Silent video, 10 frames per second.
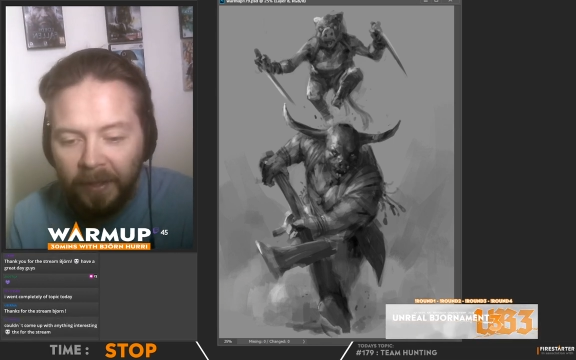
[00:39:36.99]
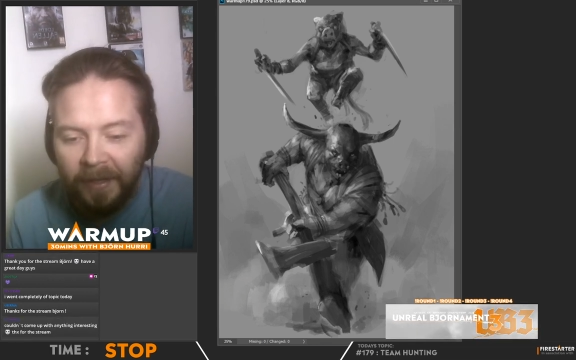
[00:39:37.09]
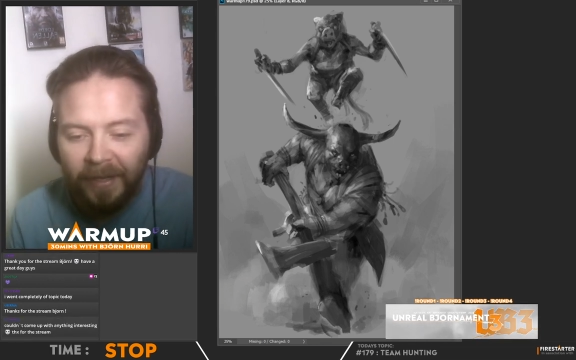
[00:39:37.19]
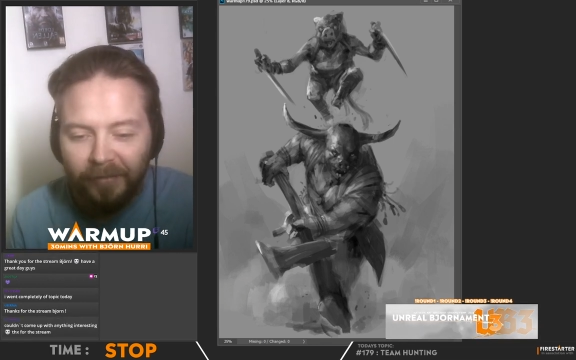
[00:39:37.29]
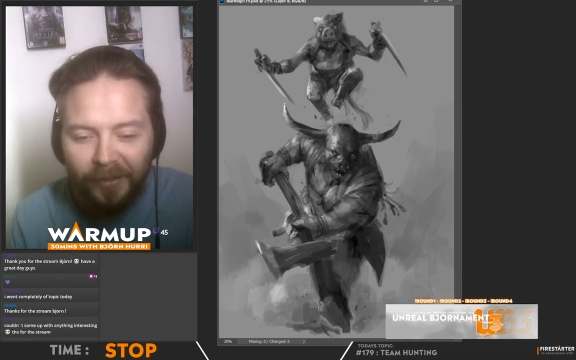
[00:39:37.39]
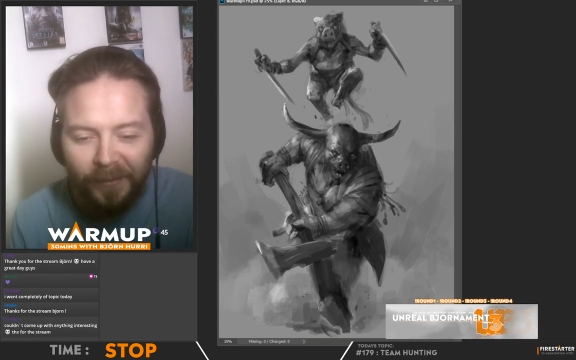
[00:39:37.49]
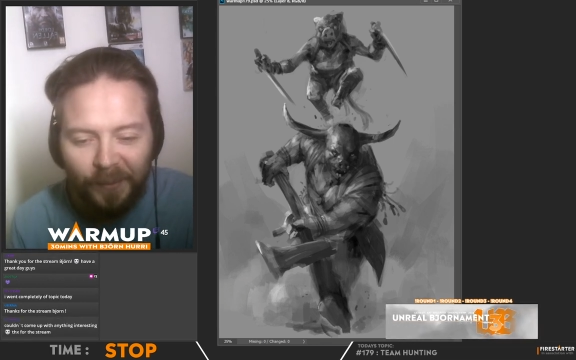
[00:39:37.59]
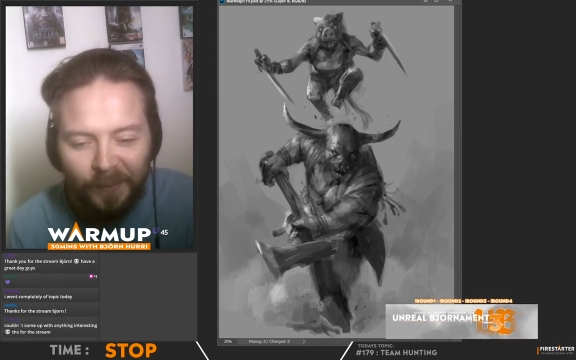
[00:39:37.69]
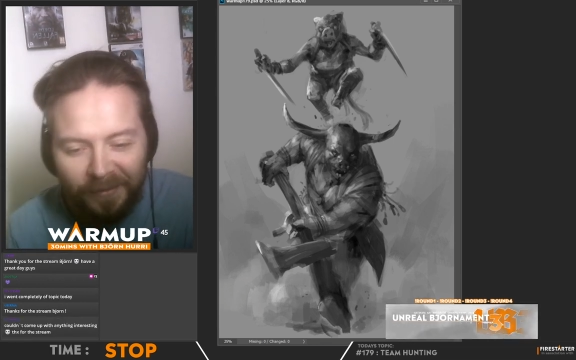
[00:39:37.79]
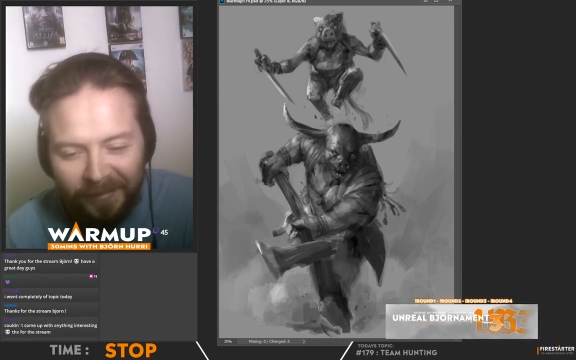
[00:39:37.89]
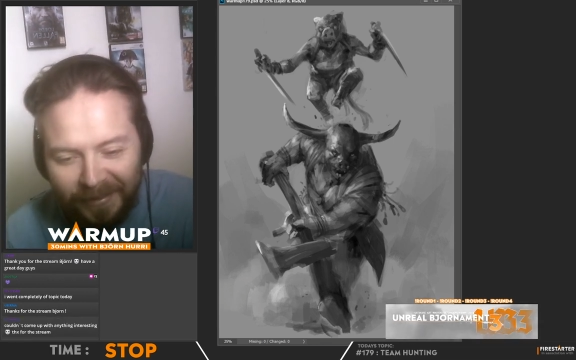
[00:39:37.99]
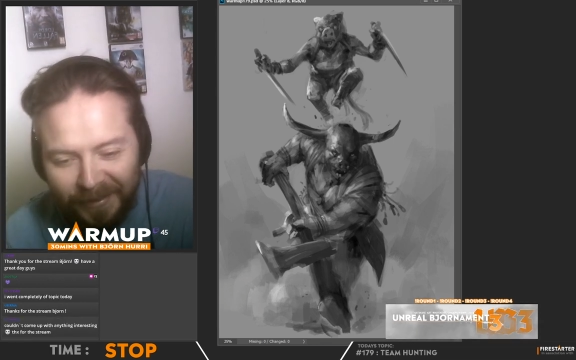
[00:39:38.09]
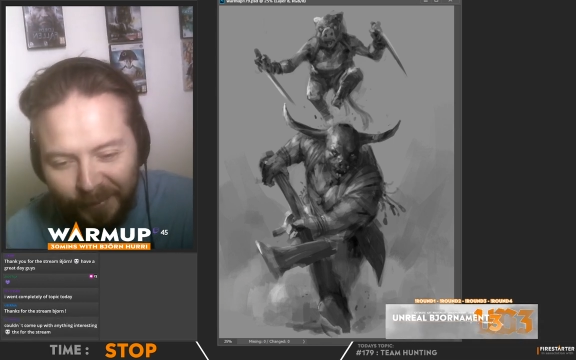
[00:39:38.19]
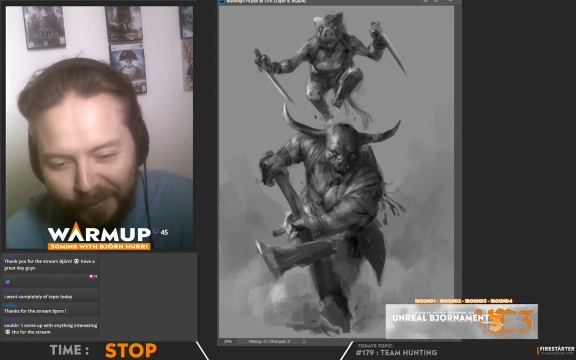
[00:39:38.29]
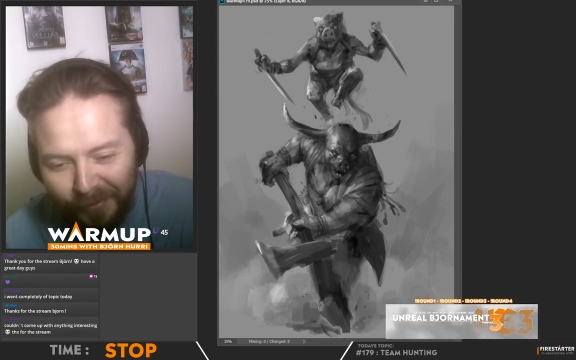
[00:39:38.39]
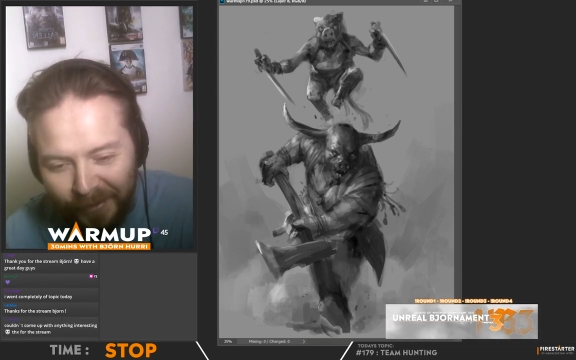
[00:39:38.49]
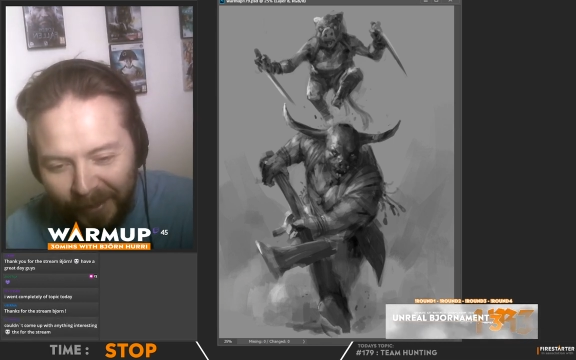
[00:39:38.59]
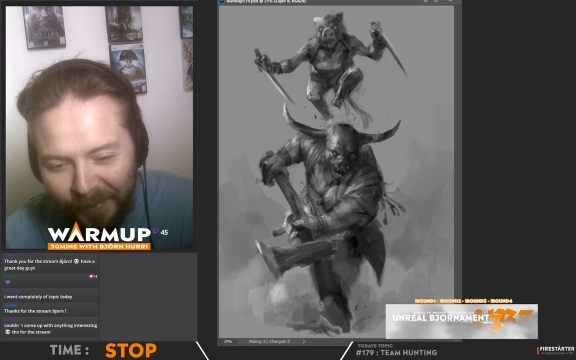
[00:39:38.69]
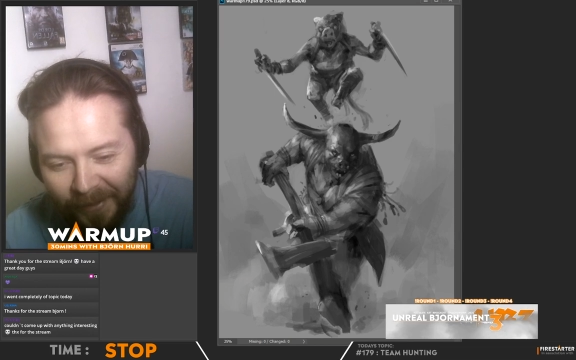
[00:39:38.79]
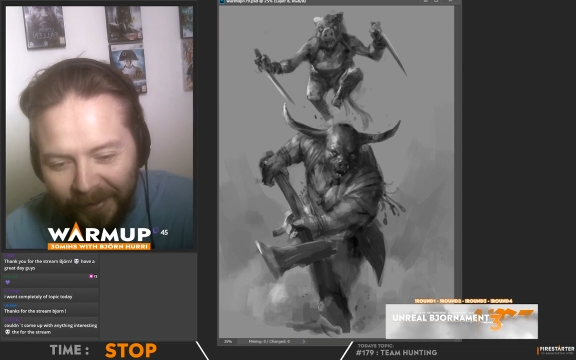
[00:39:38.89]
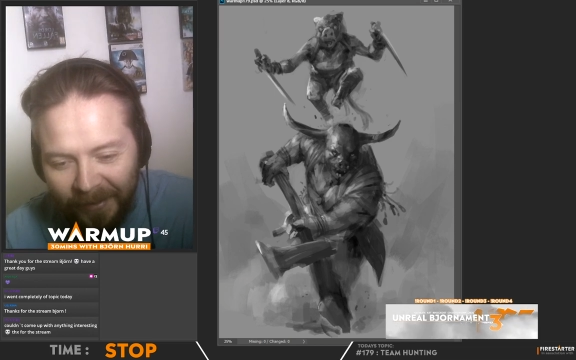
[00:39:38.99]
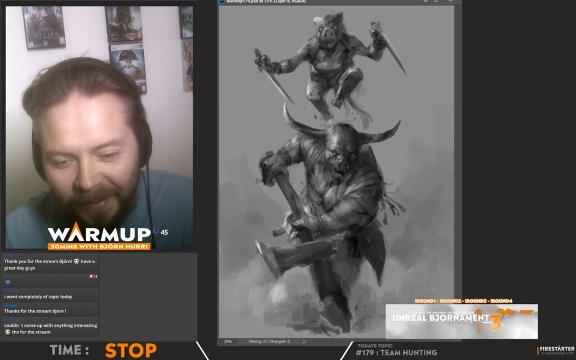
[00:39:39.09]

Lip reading: Have a great one. Thanks everyone for coming,